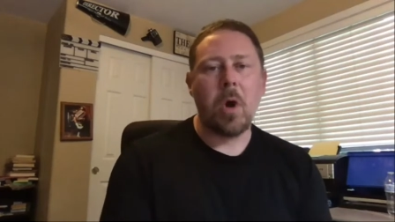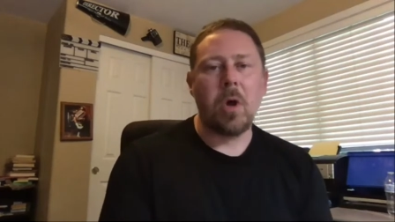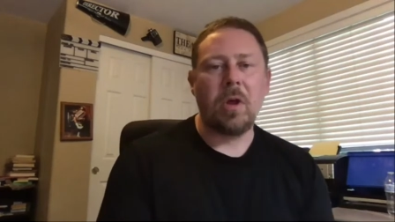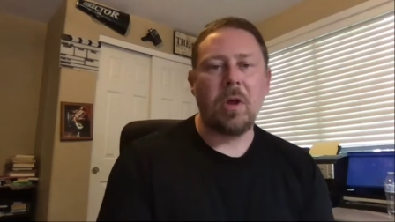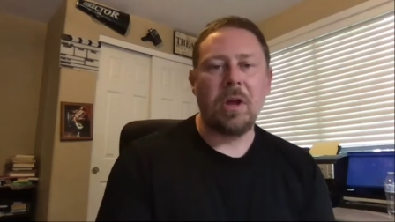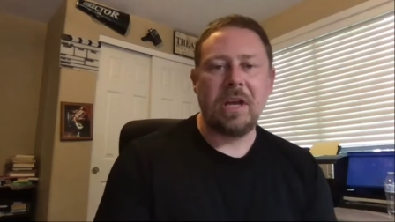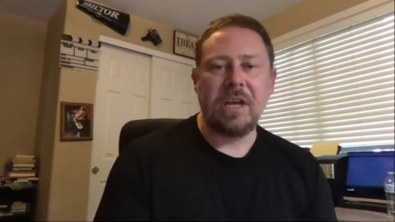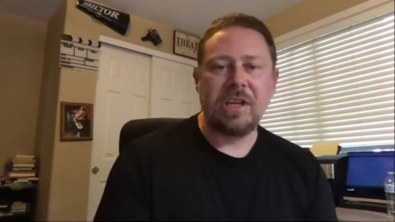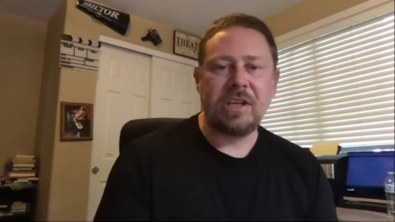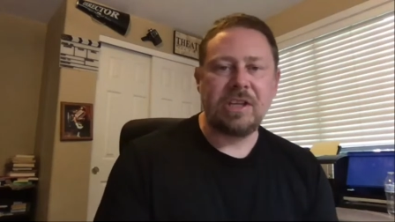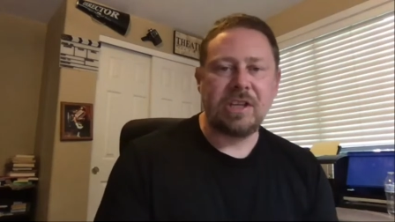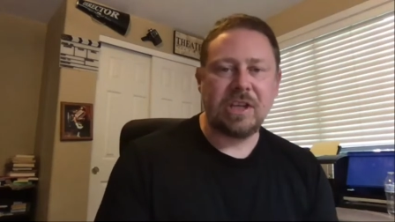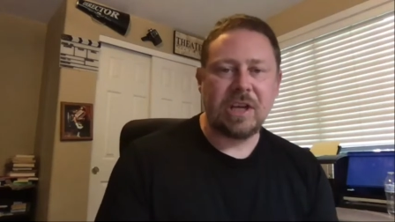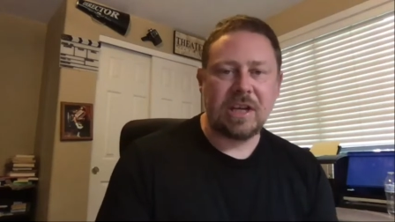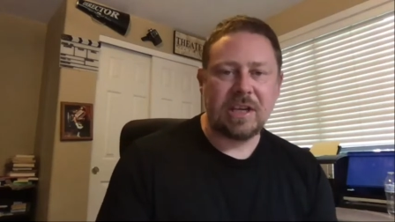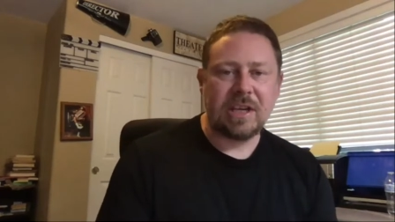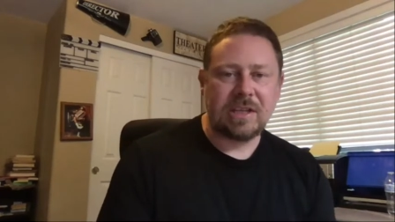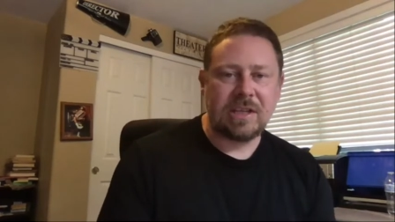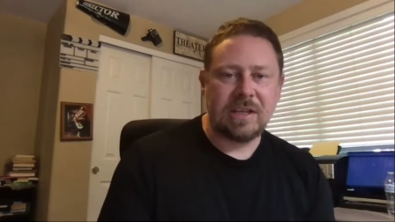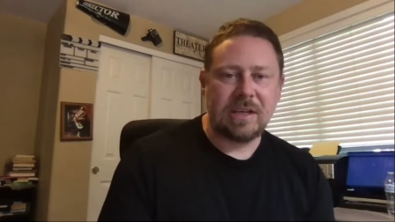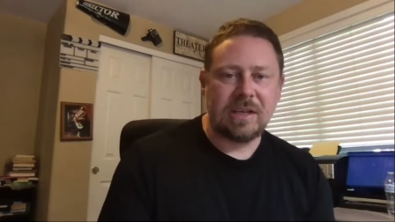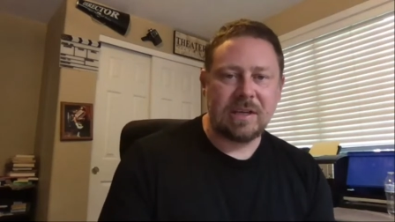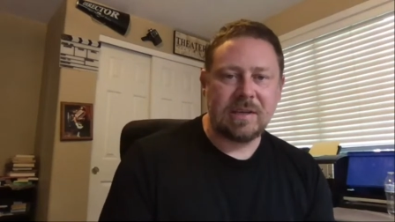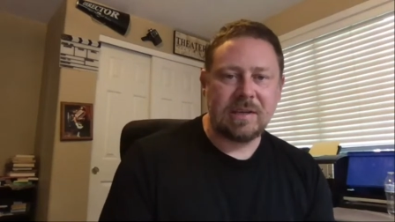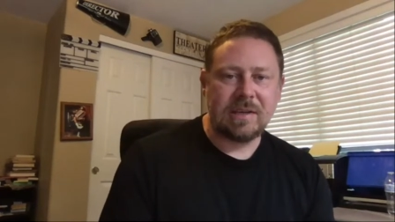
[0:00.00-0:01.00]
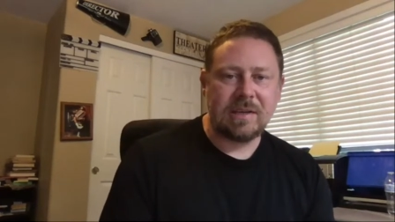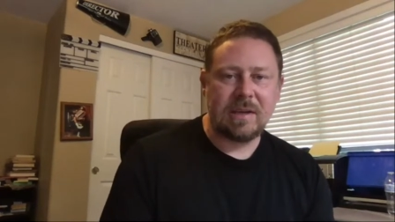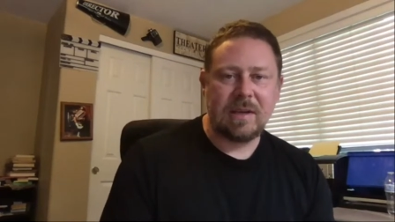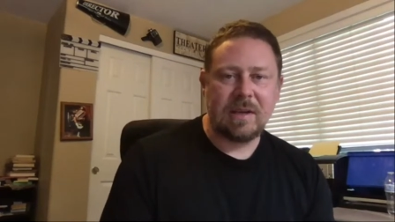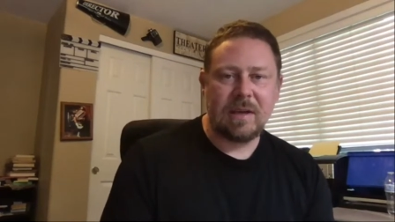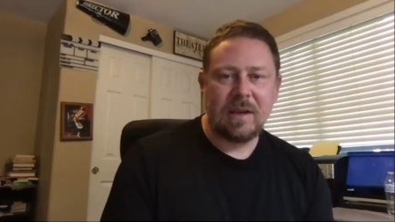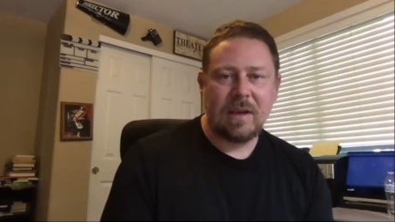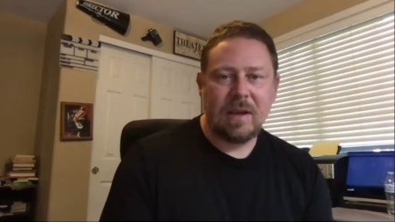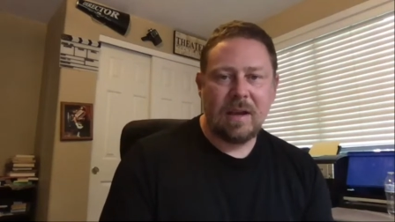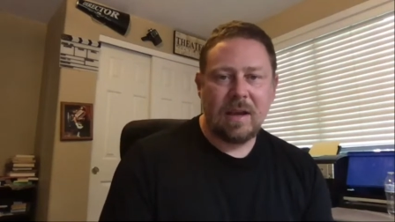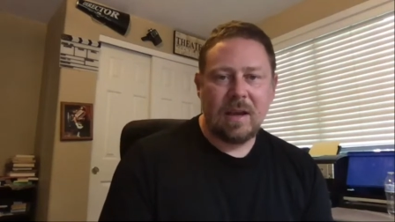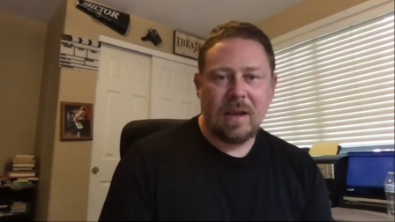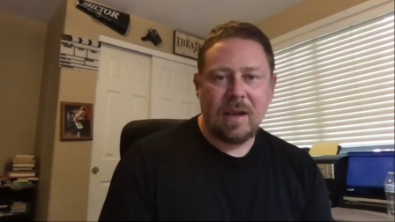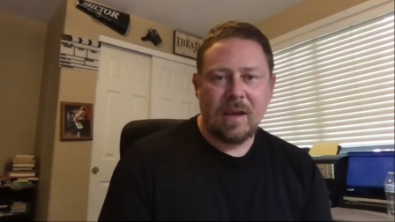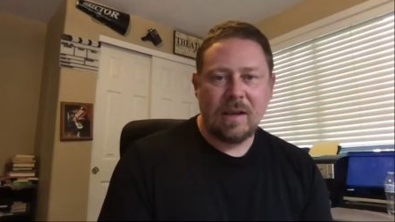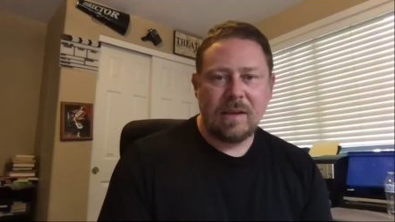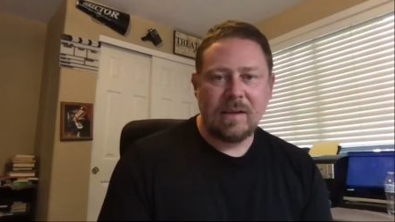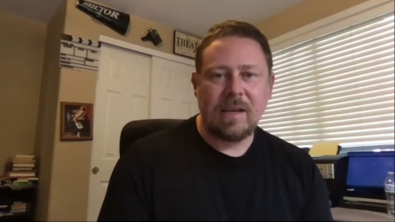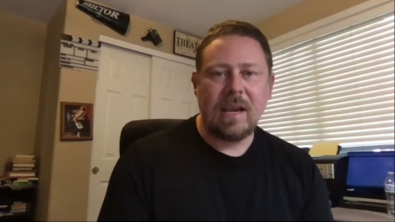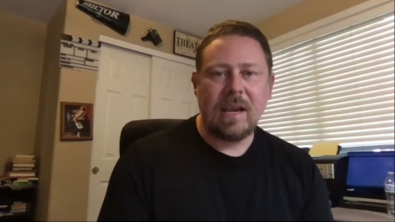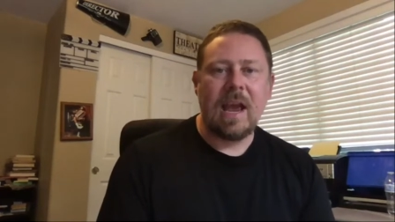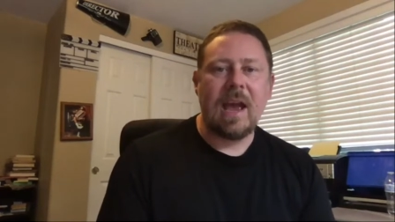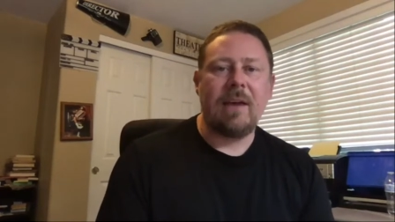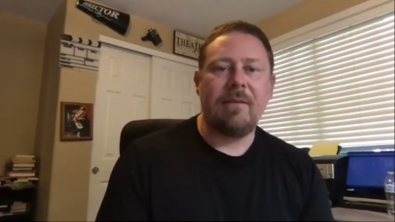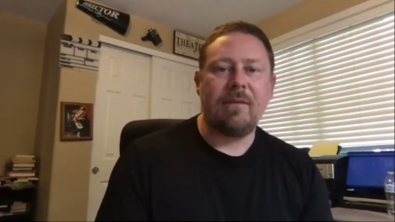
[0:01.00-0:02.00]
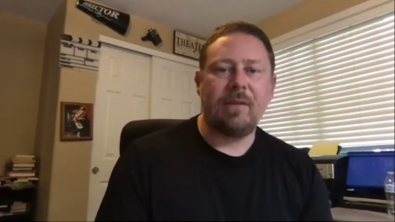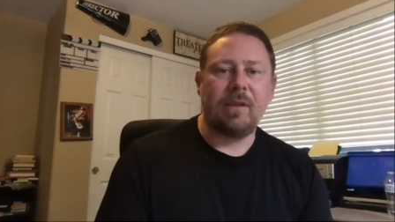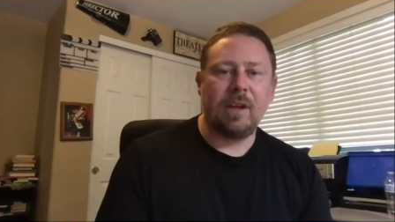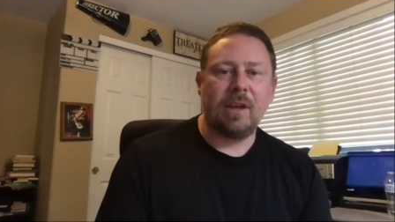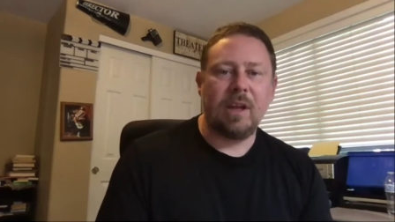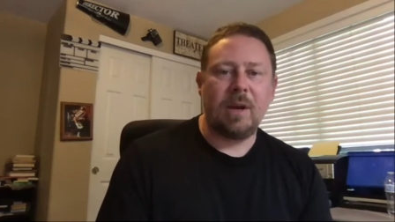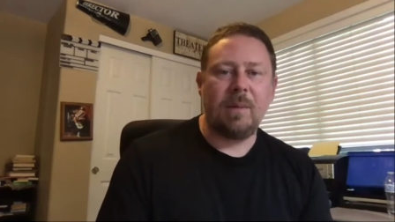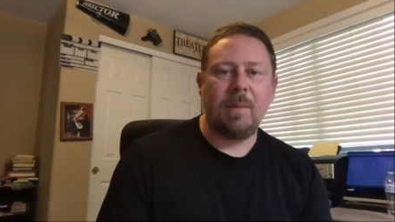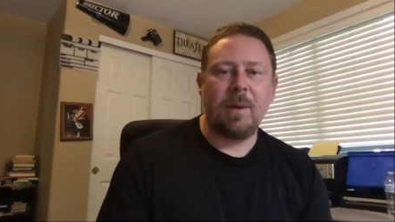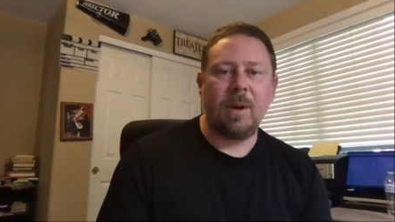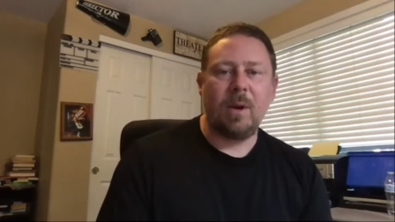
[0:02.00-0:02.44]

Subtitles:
injustice to have a little bit of